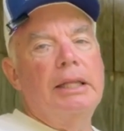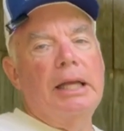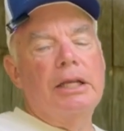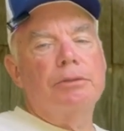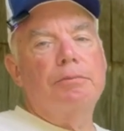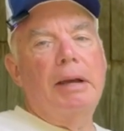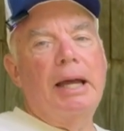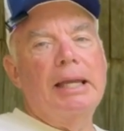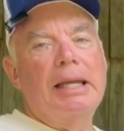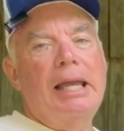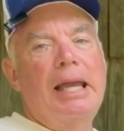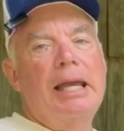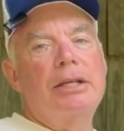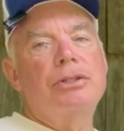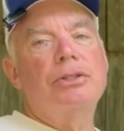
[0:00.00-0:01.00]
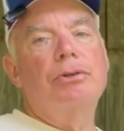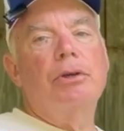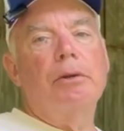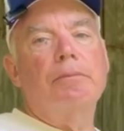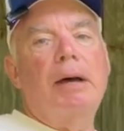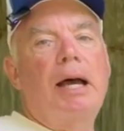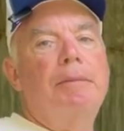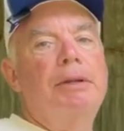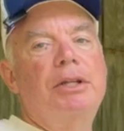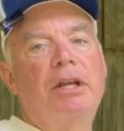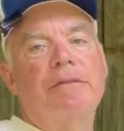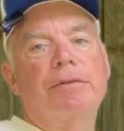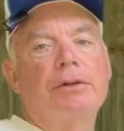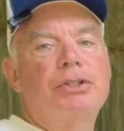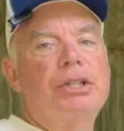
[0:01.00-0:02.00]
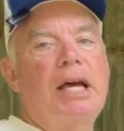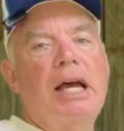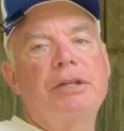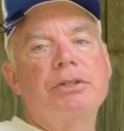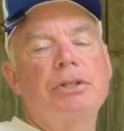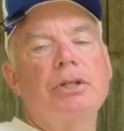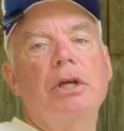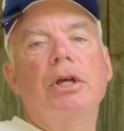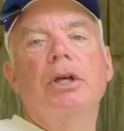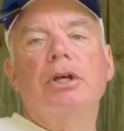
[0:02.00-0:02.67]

That's my guess. You can buy them in different sizes.